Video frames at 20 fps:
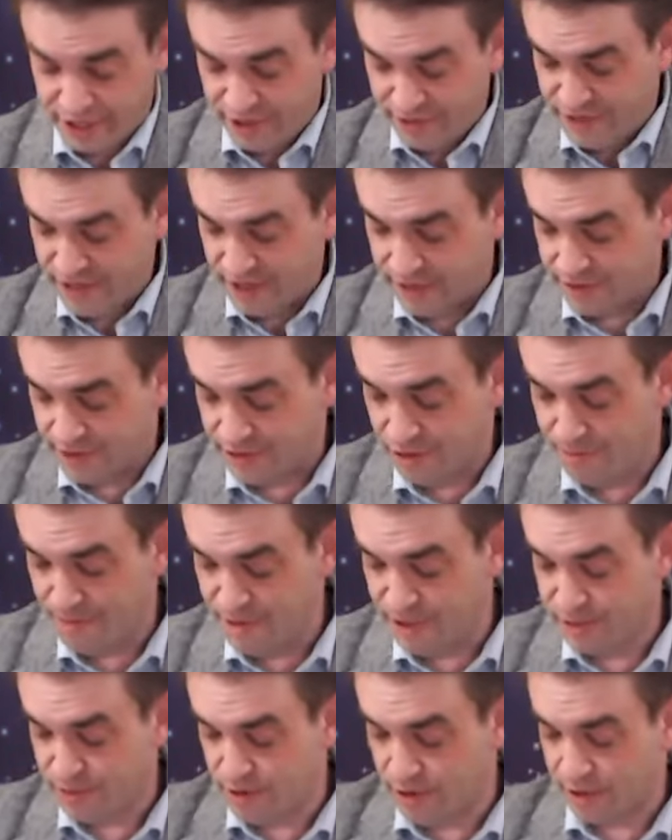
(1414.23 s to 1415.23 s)
You've done so
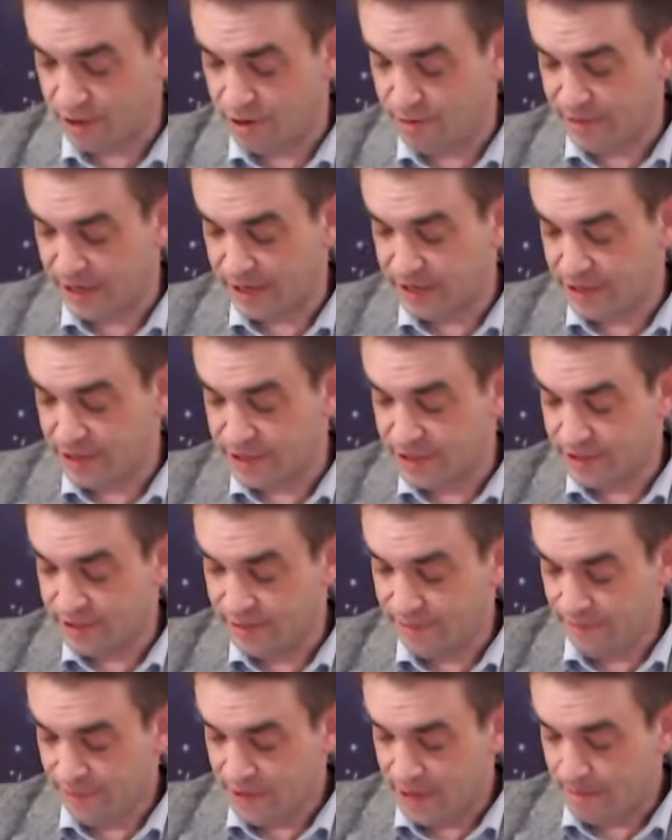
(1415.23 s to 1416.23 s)
much work. Oh, my goodness.
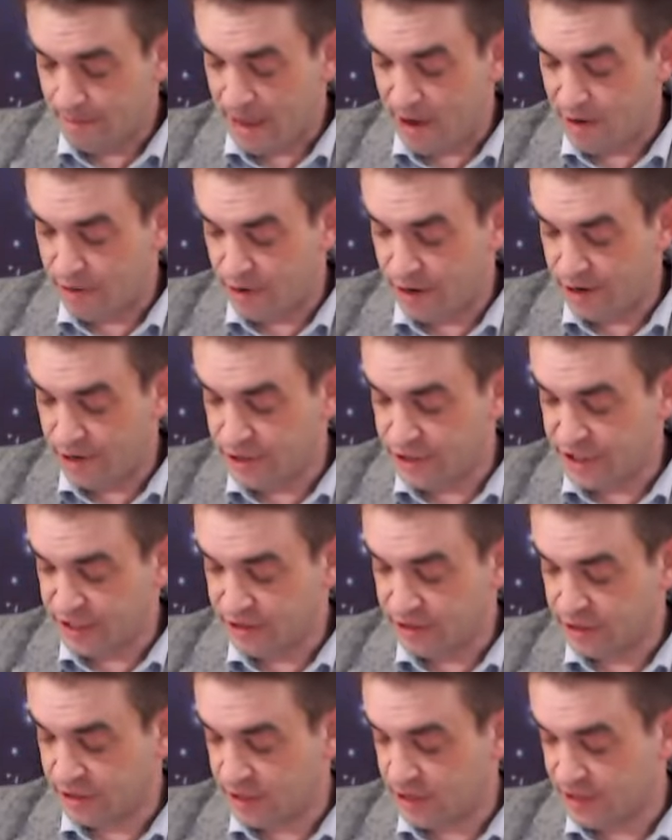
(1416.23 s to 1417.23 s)
Power energy.
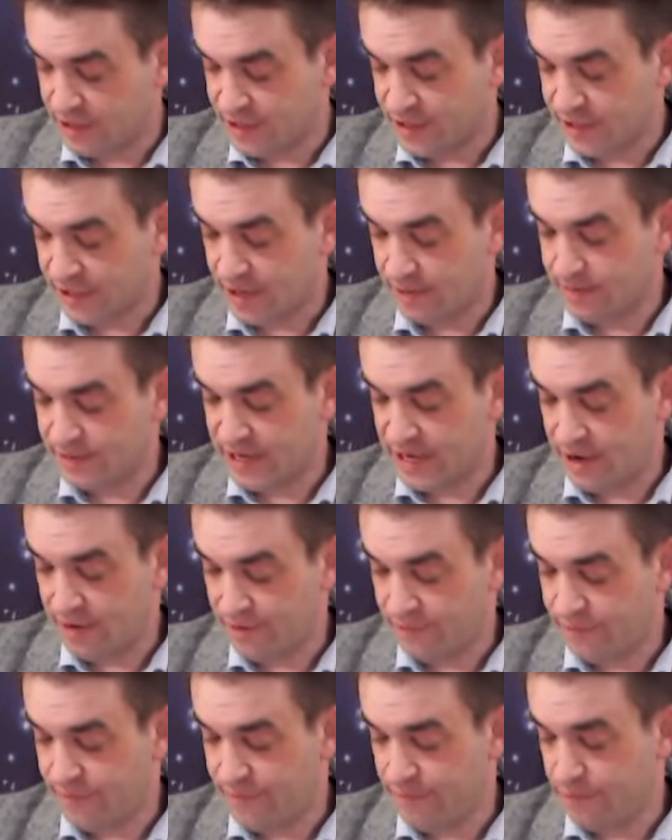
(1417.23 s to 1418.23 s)
And look at all this that comes
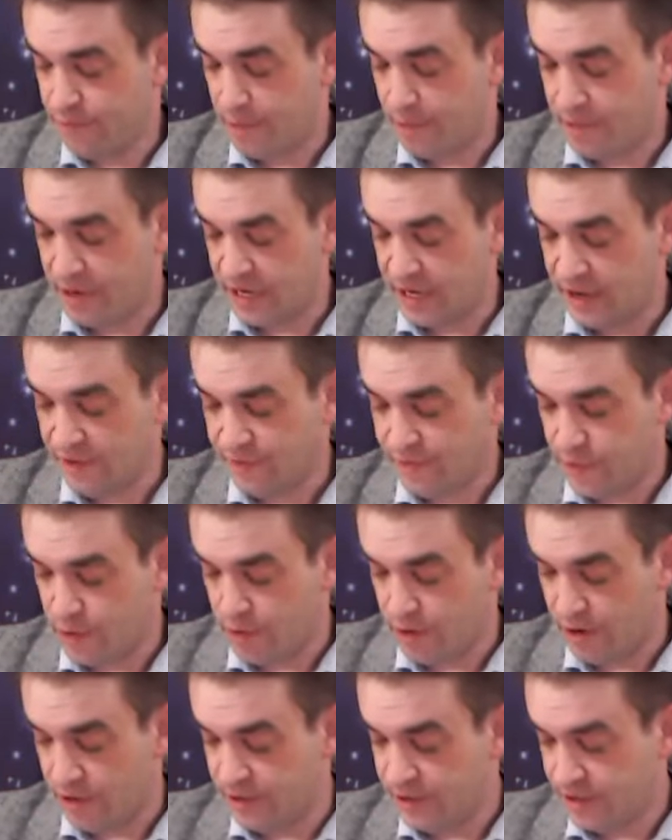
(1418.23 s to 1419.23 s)
out. Repeating
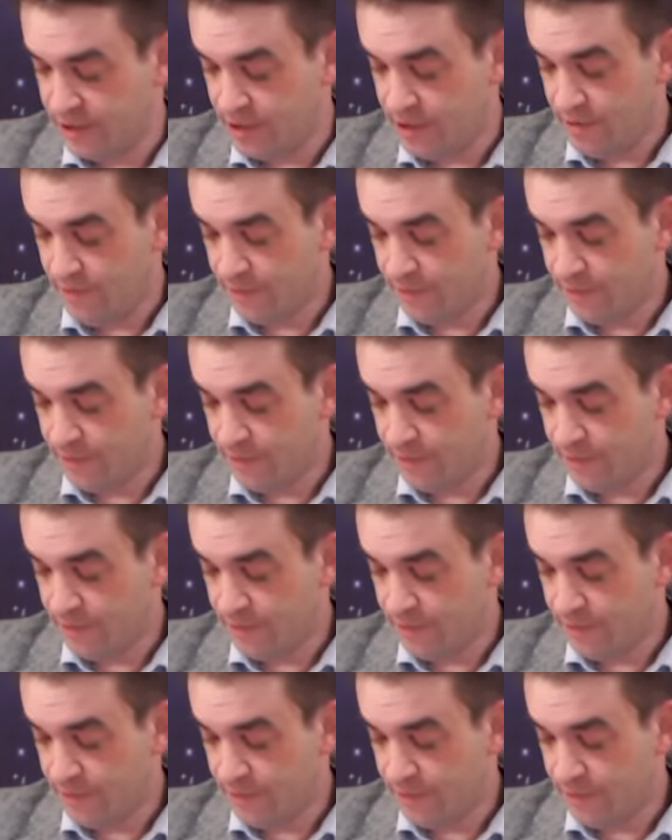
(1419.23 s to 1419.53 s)
fours.